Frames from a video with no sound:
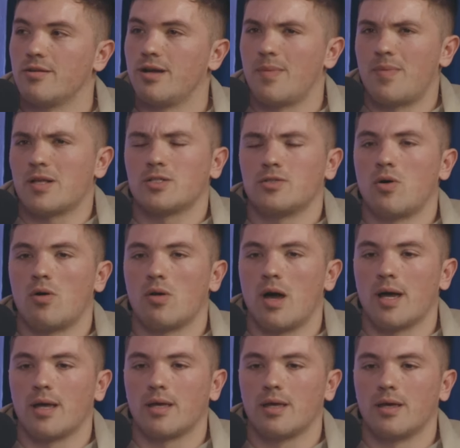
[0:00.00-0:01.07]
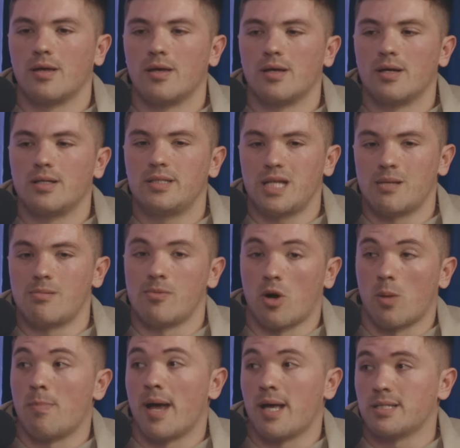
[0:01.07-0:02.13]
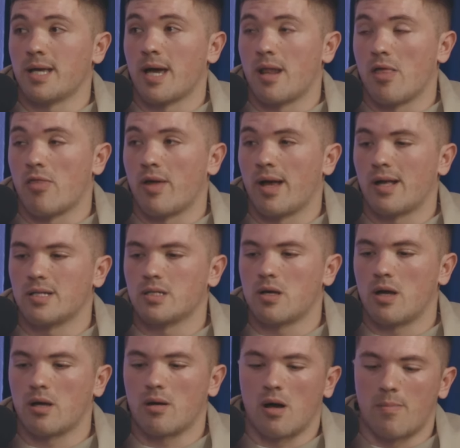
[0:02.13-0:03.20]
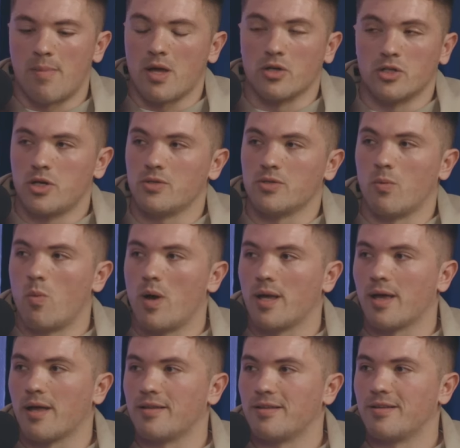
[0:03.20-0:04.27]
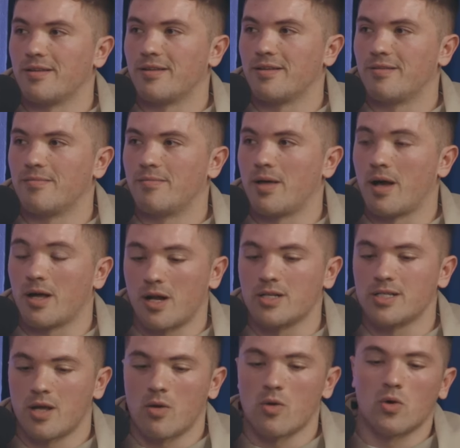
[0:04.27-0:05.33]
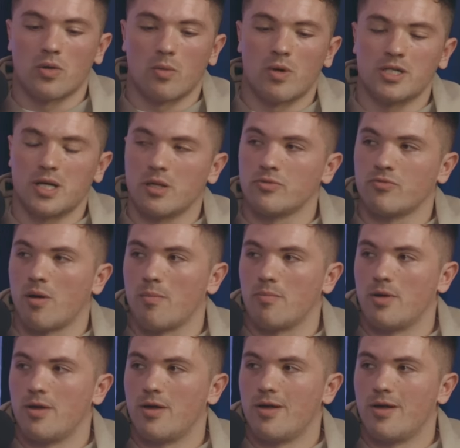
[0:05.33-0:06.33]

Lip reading: And that's not like telling them they're amazing or anything. It's like, oh mate, your shoes are wicked. Mate, can I say, where'd you get those from?